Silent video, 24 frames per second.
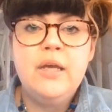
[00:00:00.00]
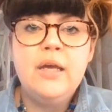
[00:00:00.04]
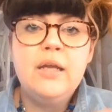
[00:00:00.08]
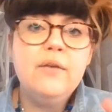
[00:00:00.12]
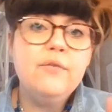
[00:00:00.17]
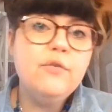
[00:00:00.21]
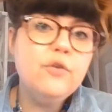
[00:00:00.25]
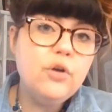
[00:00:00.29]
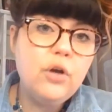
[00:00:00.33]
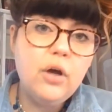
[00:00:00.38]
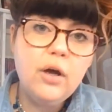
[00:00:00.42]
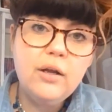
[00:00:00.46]

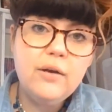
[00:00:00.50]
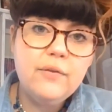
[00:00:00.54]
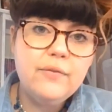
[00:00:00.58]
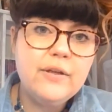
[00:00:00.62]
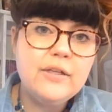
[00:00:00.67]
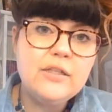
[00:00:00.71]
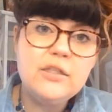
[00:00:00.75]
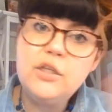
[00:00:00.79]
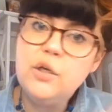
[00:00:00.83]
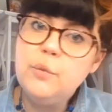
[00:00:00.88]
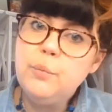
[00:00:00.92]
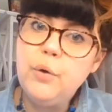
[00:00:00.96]
And if you're not,
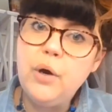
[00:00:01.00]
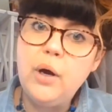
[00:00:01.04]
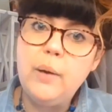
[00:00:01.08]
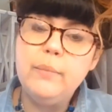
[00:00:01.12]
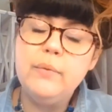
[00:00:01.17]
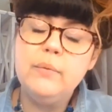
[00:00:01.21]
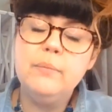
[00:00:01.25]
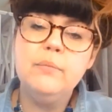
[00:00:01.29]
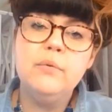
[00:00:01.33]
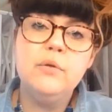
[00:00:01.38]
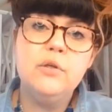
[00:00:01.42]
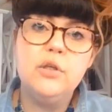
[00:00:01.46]
that's no
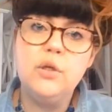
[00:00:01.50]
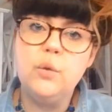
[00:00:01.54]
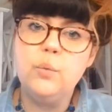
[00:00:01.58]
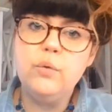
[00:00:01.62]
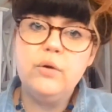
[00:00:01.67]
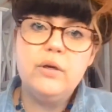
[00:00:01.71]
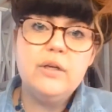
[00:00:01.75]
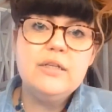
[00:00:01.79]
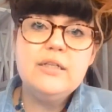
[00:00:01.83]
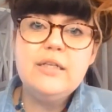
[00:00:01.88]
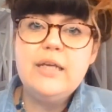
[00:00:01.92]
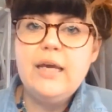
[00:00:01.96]
problem. You know,
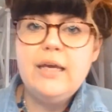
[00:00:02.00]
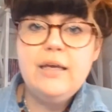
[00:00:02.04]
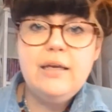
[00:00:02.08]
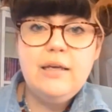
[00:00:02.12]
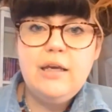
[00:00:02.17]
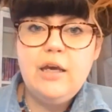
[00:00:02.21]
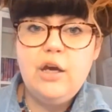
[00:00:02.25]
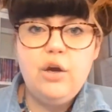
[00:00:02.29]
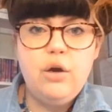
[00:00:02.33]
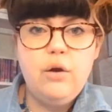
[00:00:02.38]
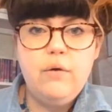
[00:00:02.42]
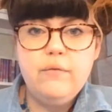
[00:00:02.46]
we're going to take
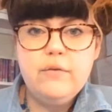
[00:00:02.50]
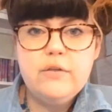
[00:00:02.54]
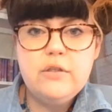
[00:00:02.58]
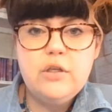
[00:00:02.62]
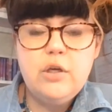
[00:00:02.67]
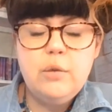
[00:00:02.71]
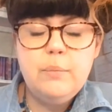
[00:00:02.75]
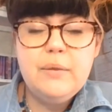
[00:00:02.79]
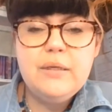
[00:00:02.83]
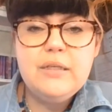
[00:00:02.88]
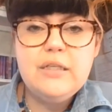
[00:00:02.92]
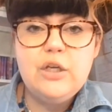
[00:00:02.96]
care of. It's
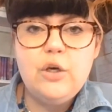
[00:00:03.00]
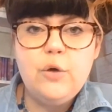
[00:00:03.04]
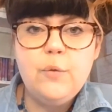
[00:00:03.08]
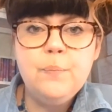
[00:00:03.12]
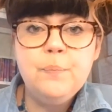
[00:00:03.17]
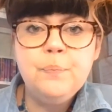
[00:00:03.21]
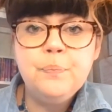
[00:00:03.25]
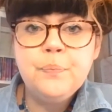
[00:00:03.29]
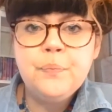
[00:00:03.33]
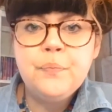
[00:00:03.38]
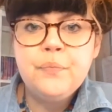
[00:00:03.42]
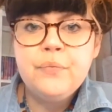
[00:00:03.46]
no big deal.